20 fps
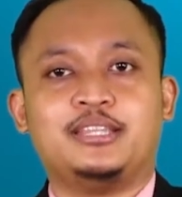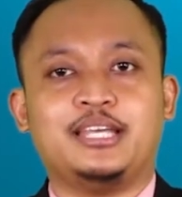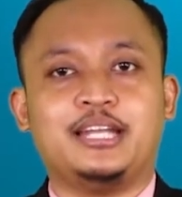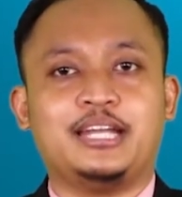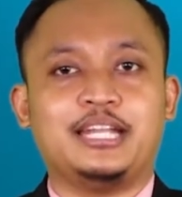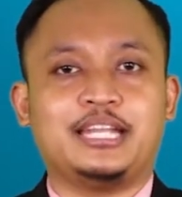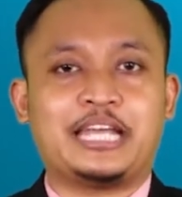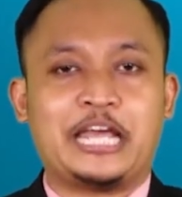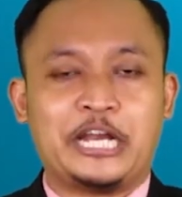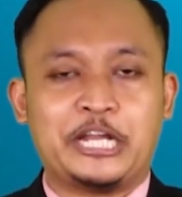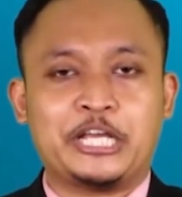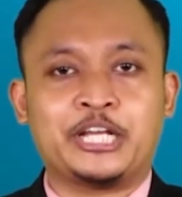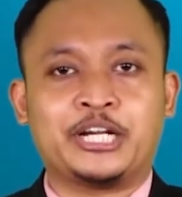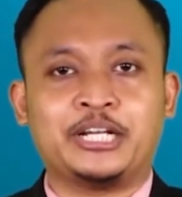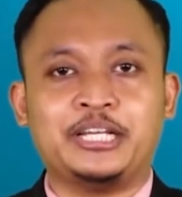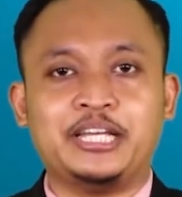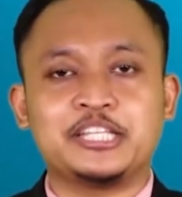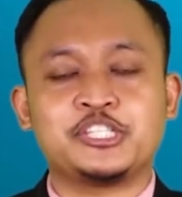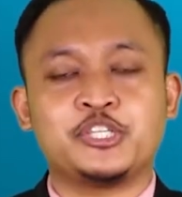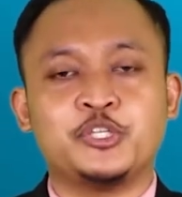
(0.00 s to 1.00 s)
that it can
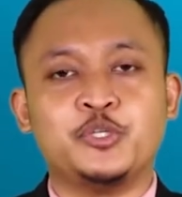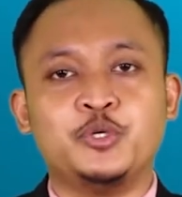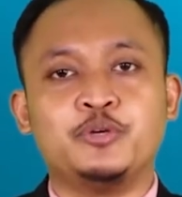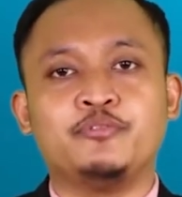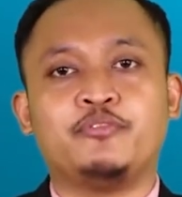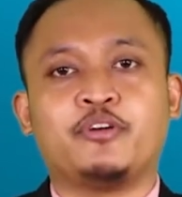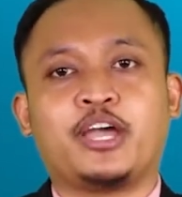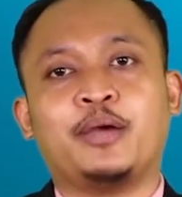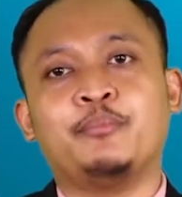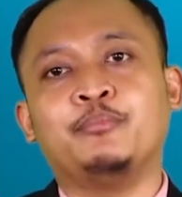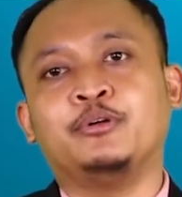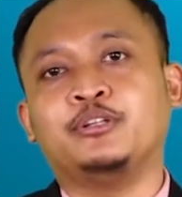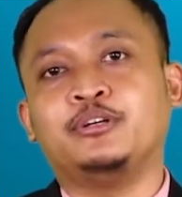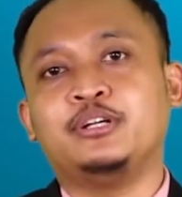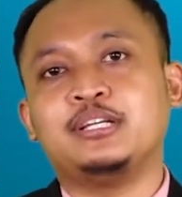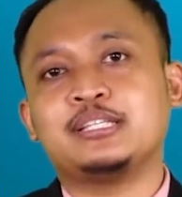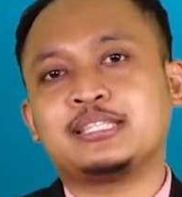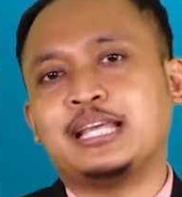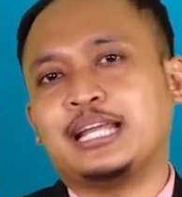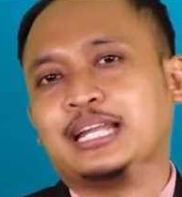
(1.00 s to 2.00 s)
create new
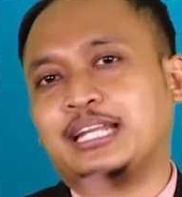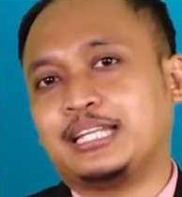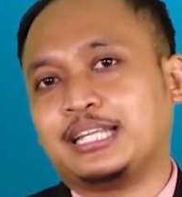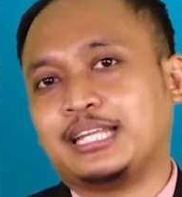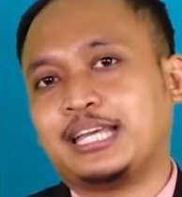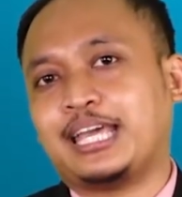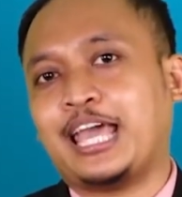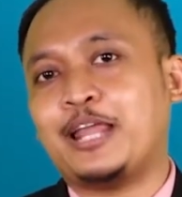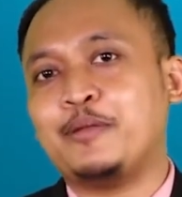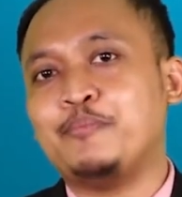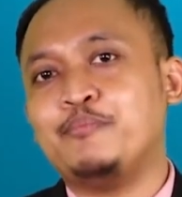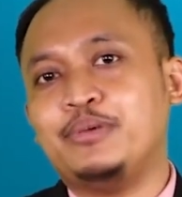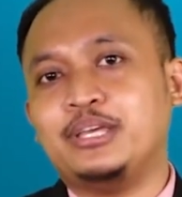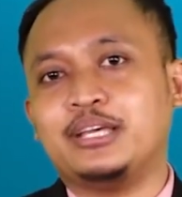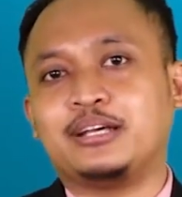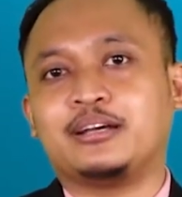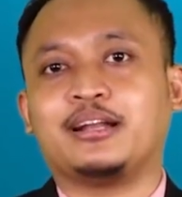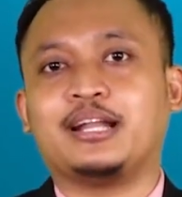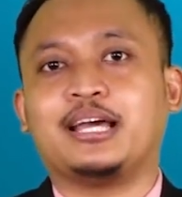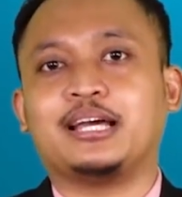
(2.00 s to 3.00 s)
vocabularies that can
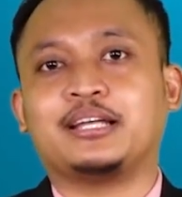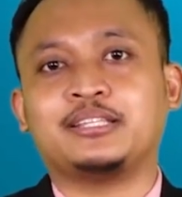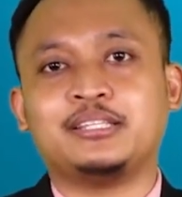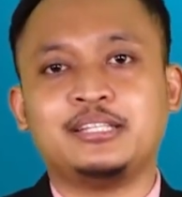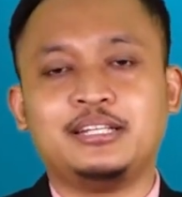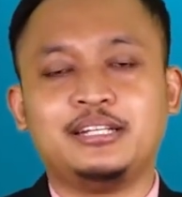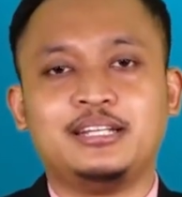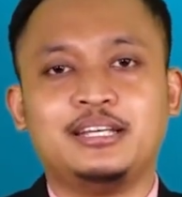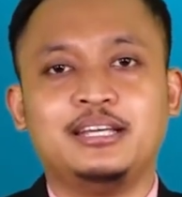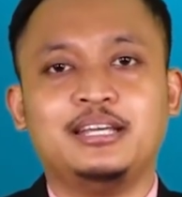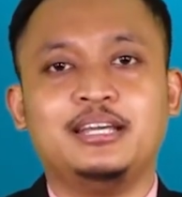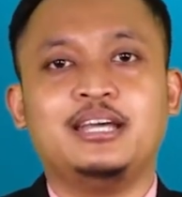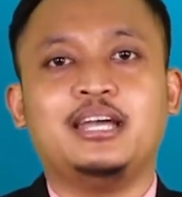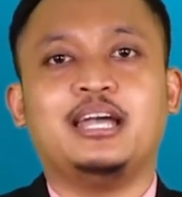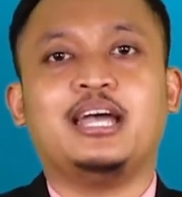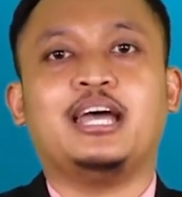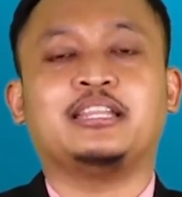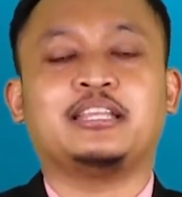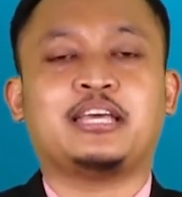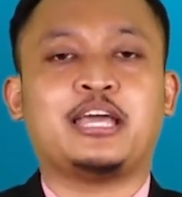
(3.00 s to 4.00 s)
be connected
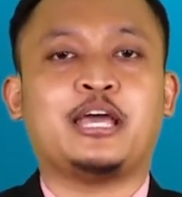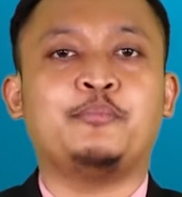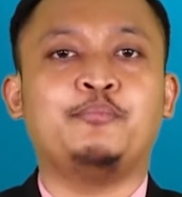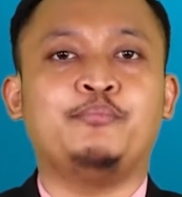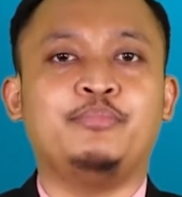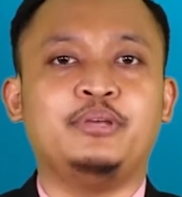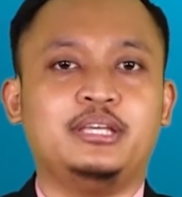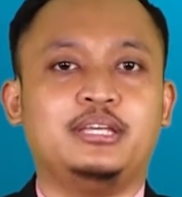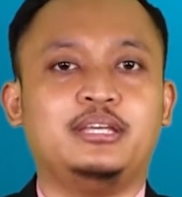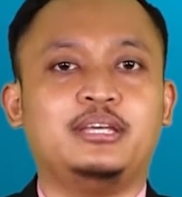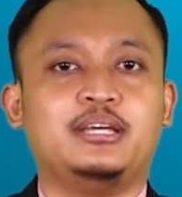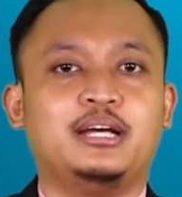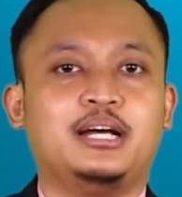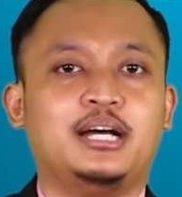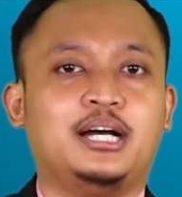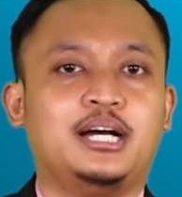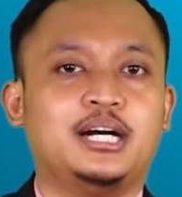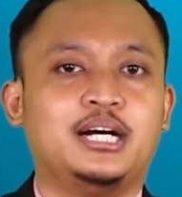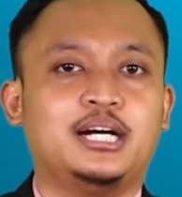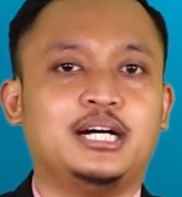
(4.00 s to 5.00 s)
and can be
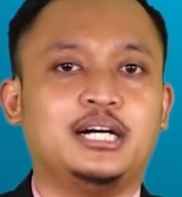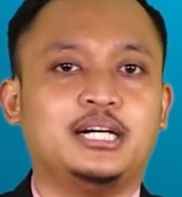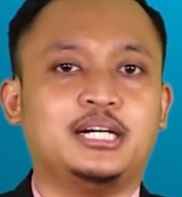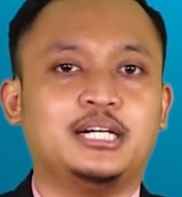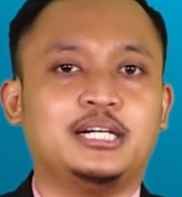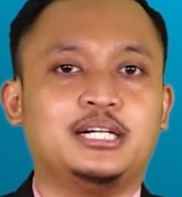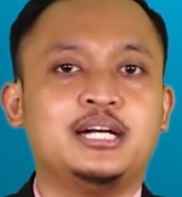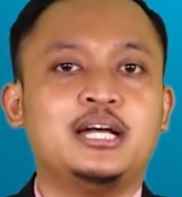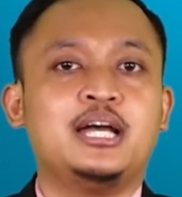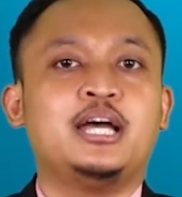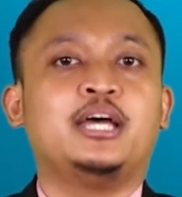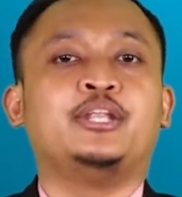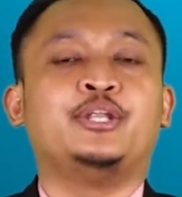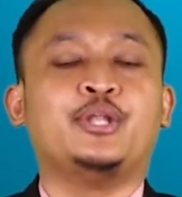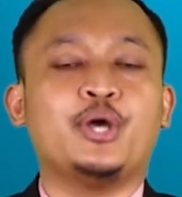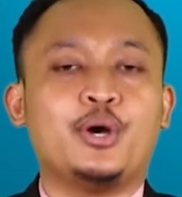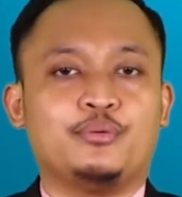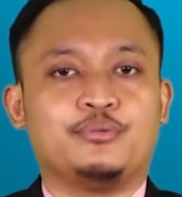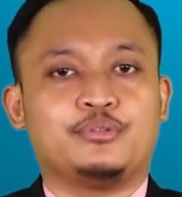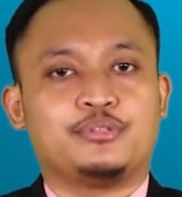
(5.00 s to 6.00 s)

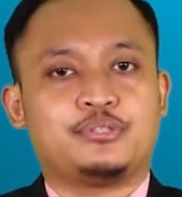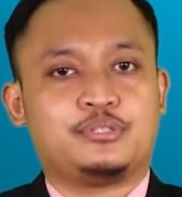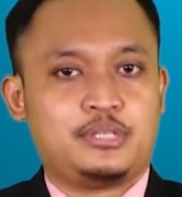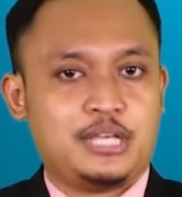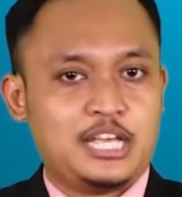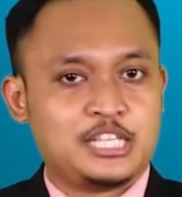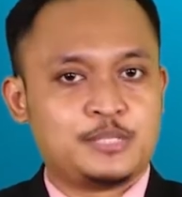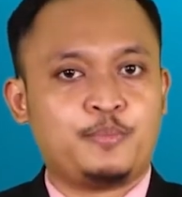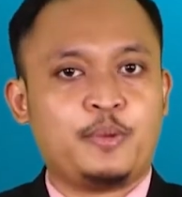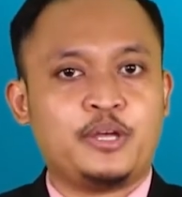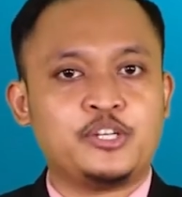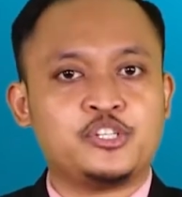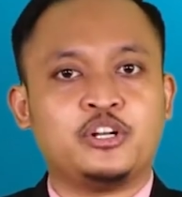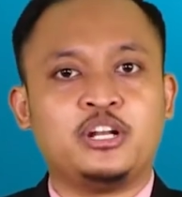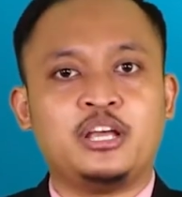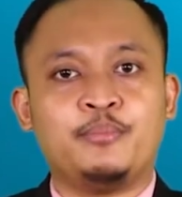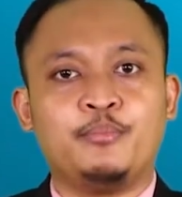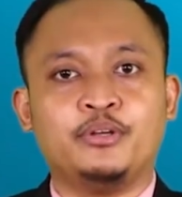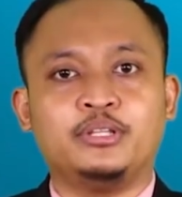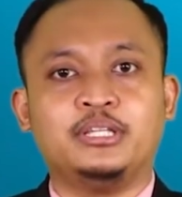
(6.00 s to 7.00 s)
known,
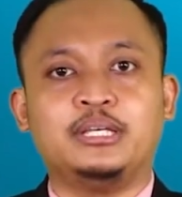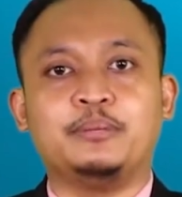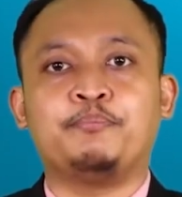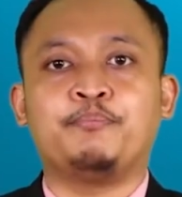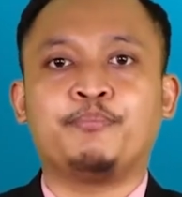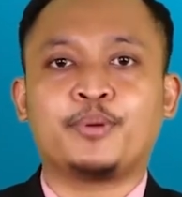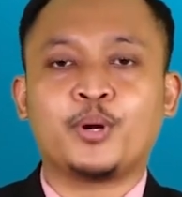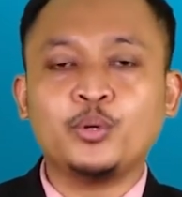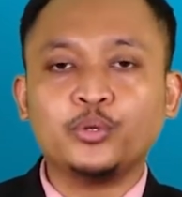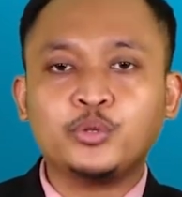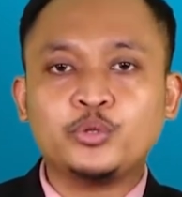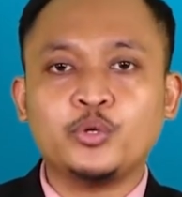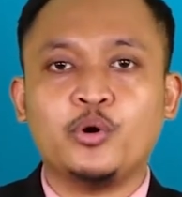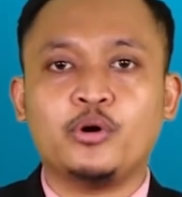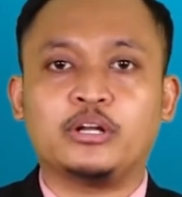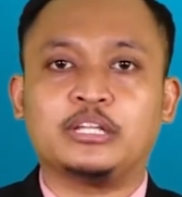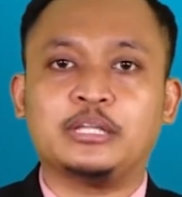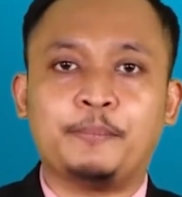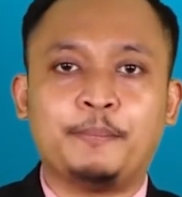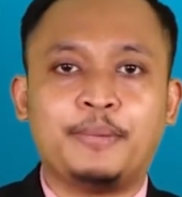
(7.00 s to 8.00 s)
especially about the proto
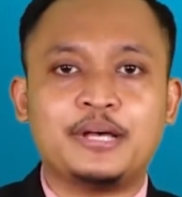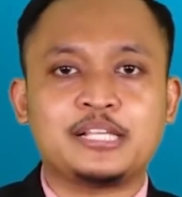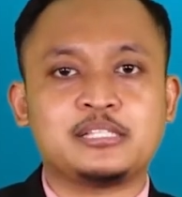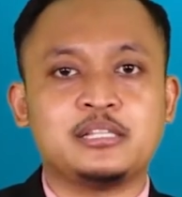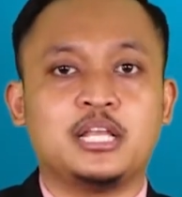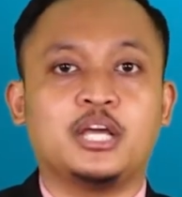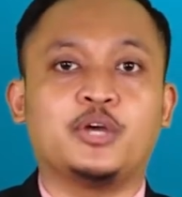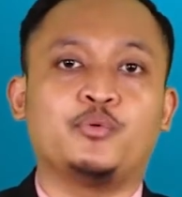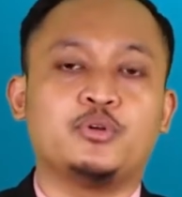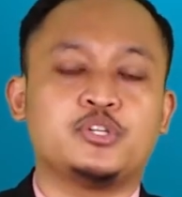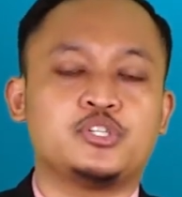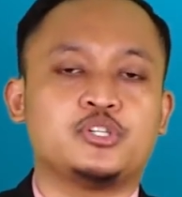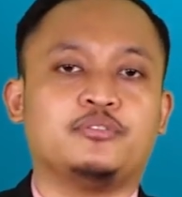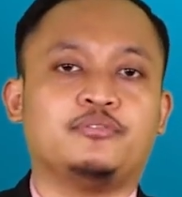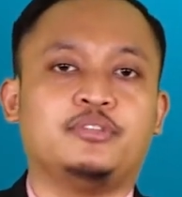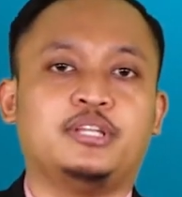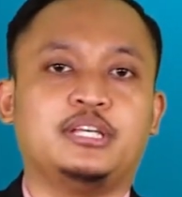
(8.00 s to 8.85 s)
or the past language of